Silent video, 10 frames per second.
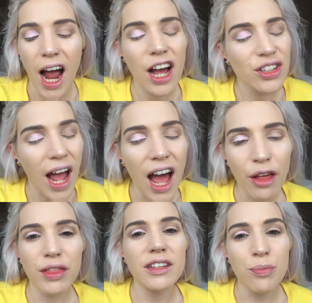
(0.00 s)

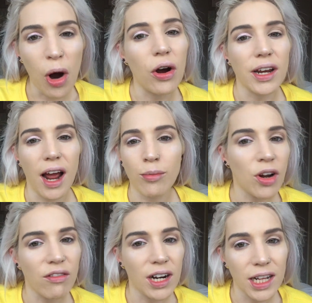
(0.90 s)
At this point, I'm
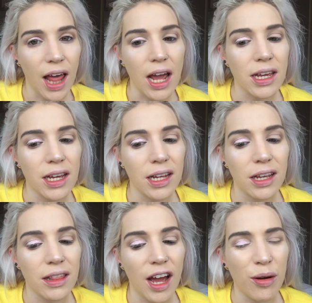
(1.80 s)
not really
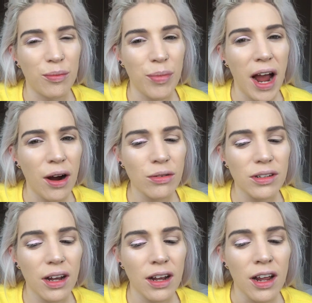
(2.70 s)
liking that
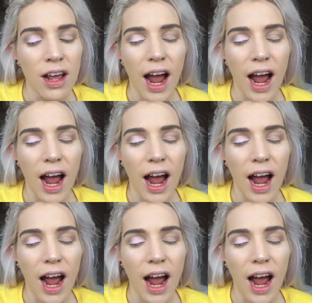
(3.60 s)
powder.